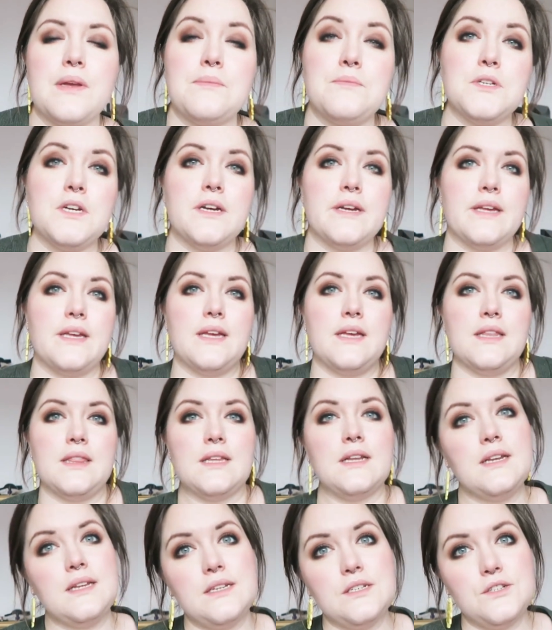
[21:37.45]
I'm dyeing in
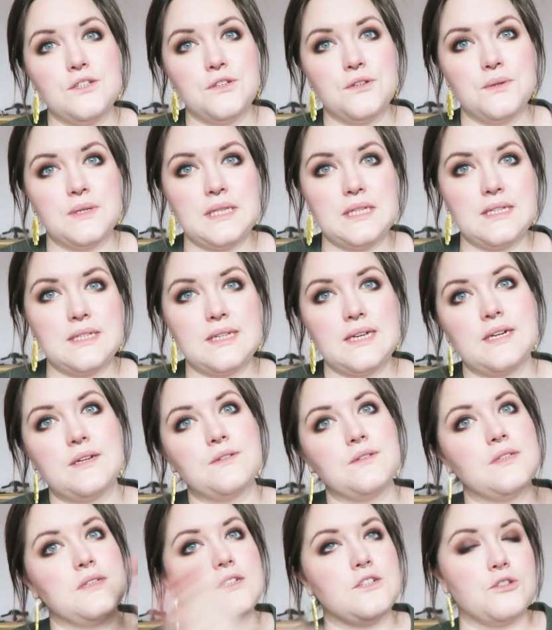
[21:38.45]
the lean-to in this
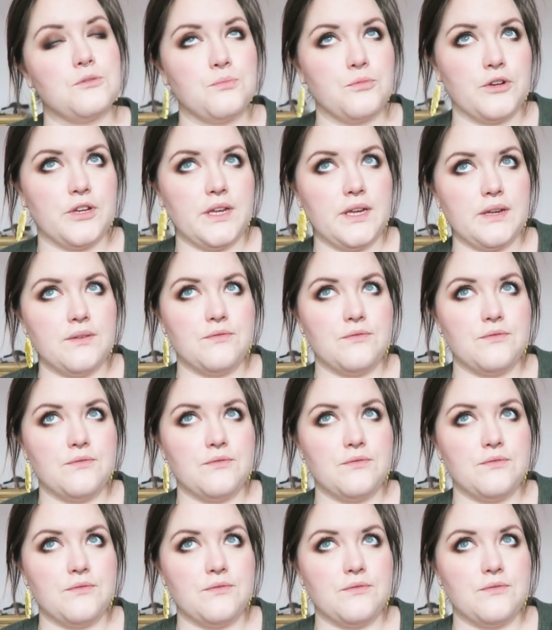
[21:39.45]
house and just bringing